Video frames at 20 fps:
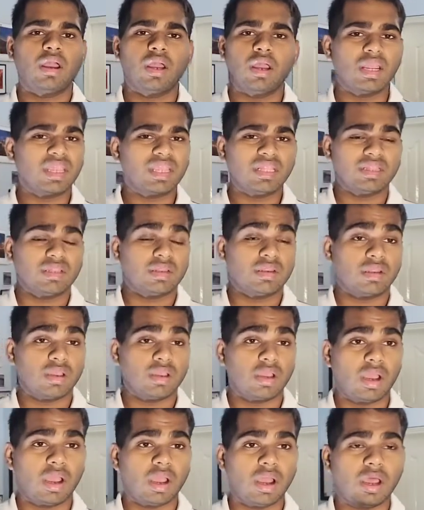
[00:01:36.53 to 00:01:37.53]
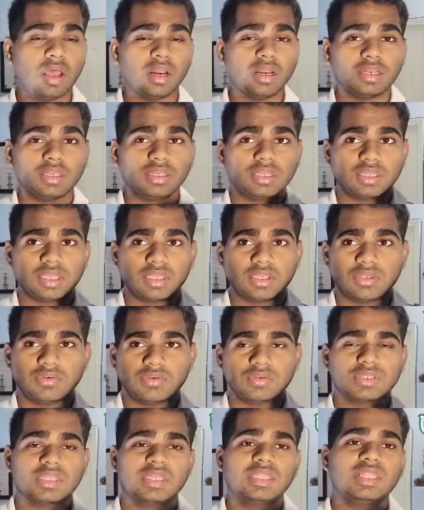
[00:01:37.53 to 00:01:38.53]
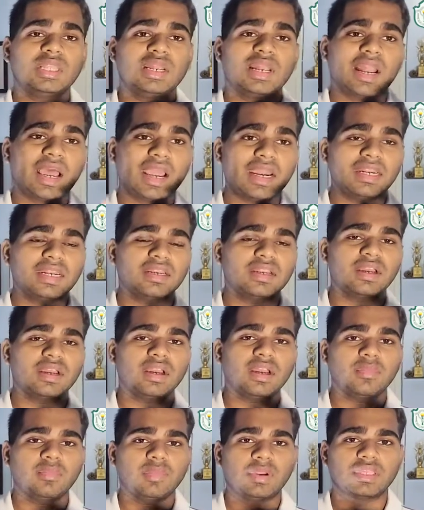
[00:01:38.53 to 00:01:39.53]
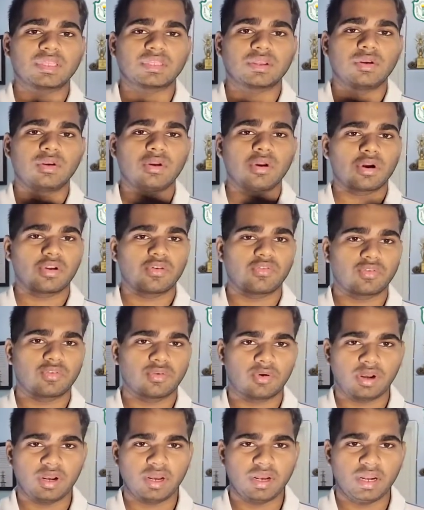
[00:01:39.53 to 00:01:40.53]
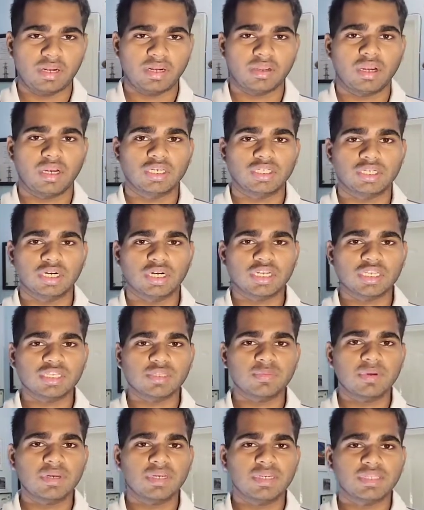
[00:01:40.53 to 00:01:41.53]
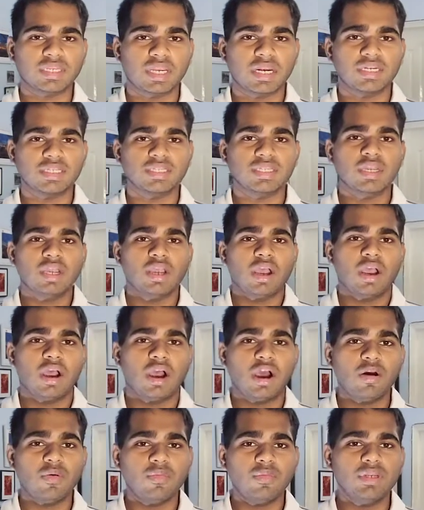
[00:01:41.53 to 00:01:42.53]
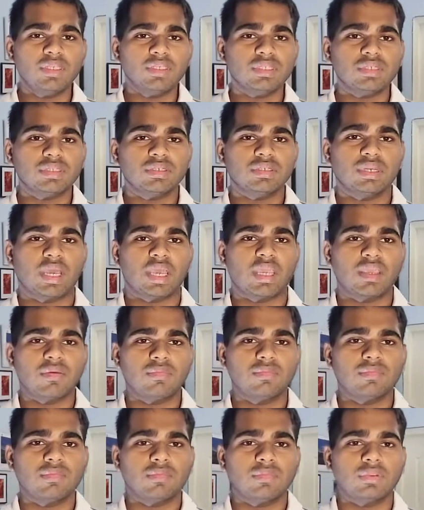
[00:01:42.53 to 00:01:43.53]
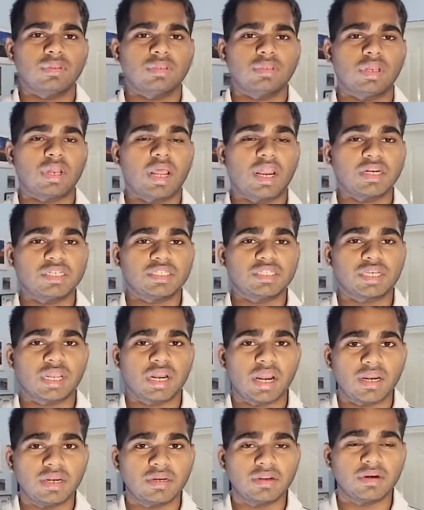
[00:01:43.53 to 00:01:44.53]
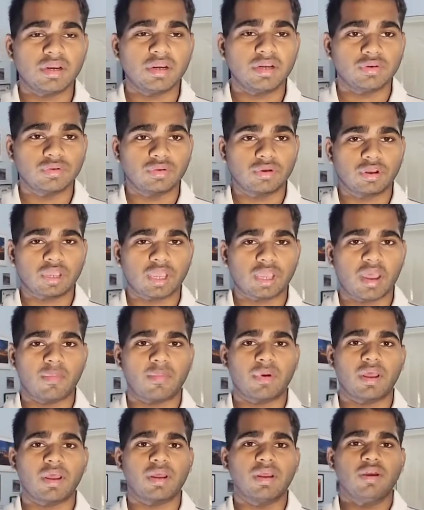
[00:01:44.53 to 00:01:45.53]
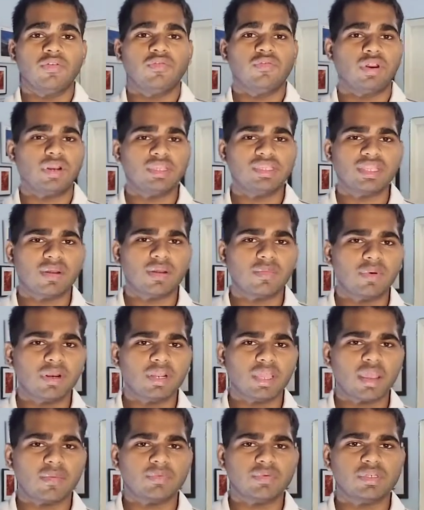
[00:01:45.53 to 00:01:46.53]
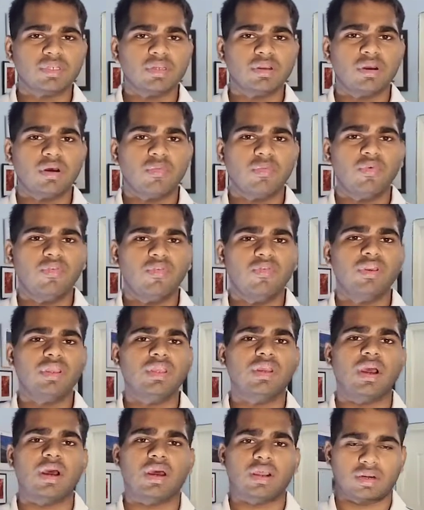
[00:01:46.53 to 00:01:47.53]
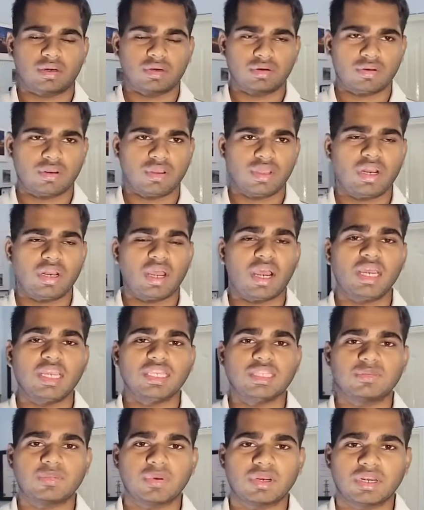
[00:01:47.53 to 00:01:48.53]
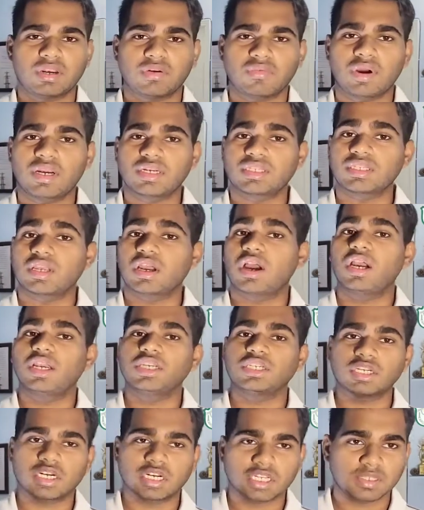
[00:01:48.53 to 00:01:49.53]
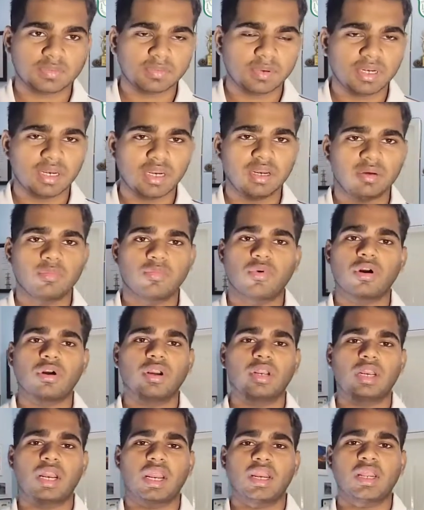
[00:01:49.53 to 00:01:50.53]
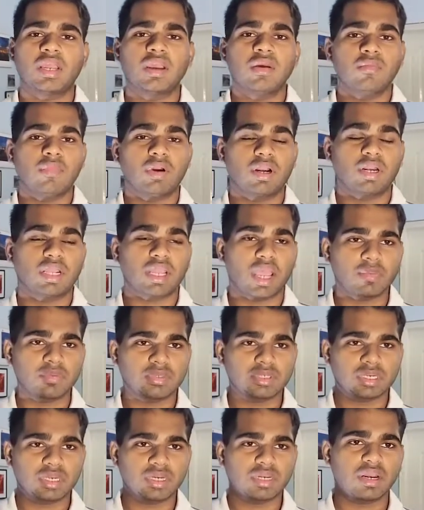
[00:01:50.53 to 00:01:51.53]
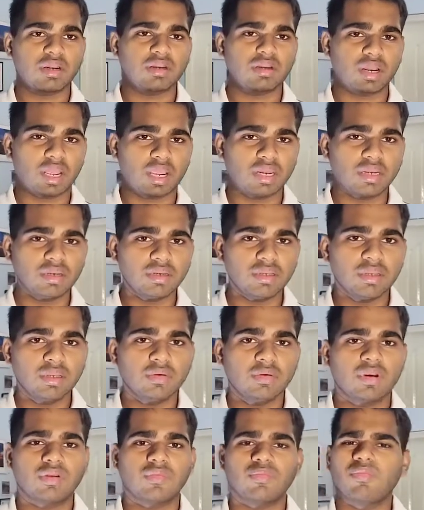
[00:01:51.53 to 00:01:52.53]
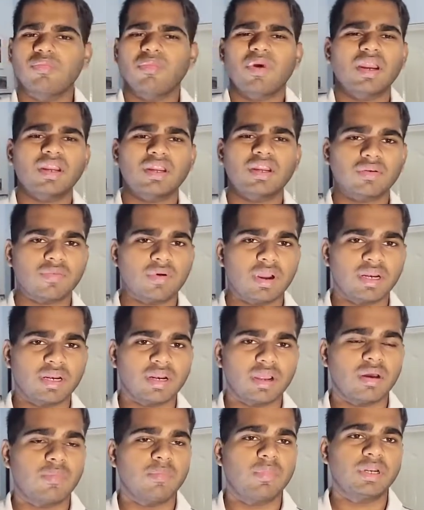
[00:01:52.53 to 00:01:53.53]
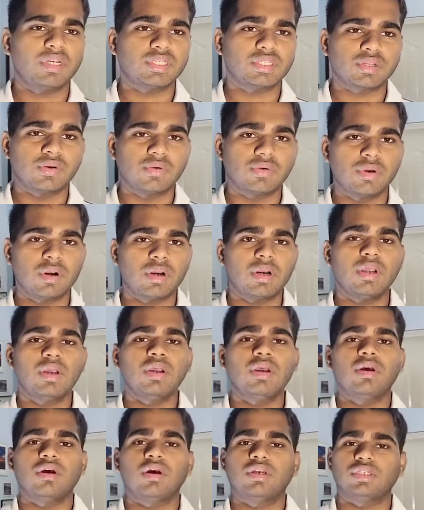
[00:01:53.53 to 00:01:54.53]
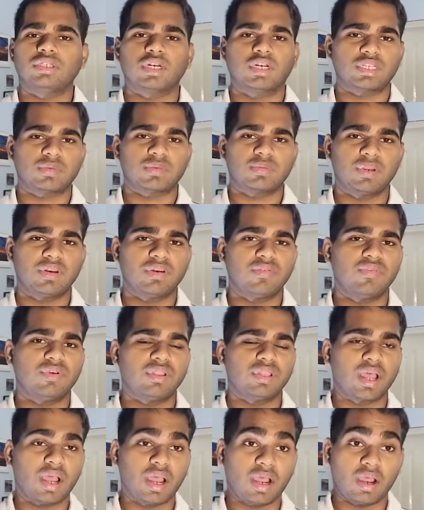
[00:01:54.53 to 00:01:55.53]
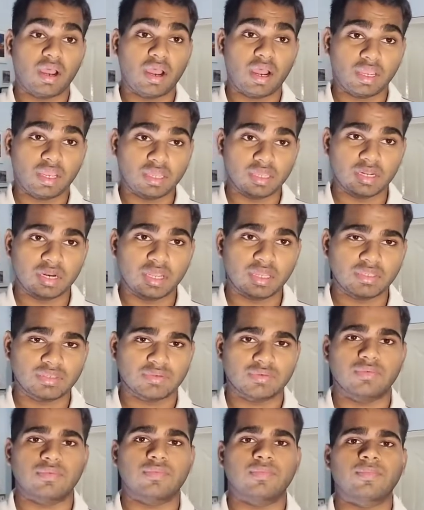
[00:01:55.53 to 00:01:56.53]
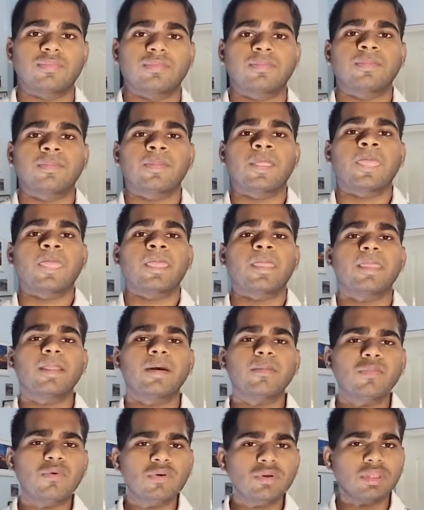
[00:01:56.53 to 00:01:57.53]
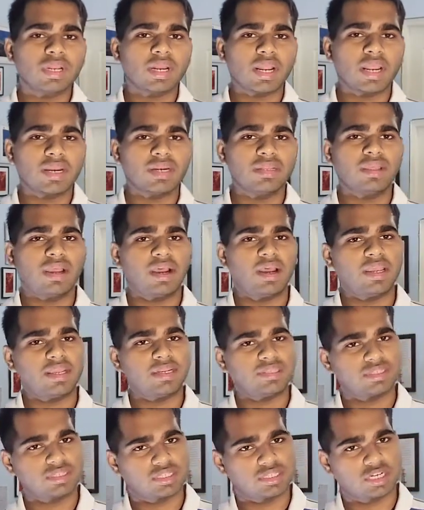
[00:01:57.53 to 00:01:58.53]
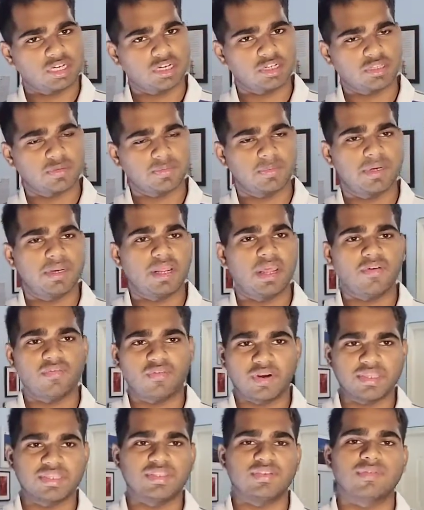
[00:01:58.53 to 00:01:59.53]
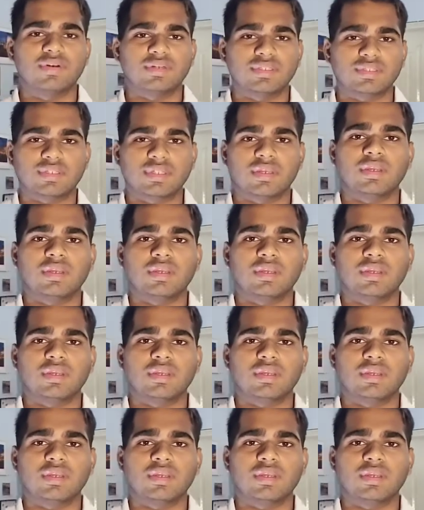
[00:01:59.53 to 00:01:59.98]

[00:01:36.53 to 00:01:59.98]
Again, you see the light plays a lot of role in it. A shutter speed decides how much time light shall enter into your camera. For example, capturing a moving car in a high speed requires a high shutter speed in broad daylight, but capturing it at night might require a bit slower shutter speed with a higher ISO. The more the light, the higher is the shutter speed, and vice versa.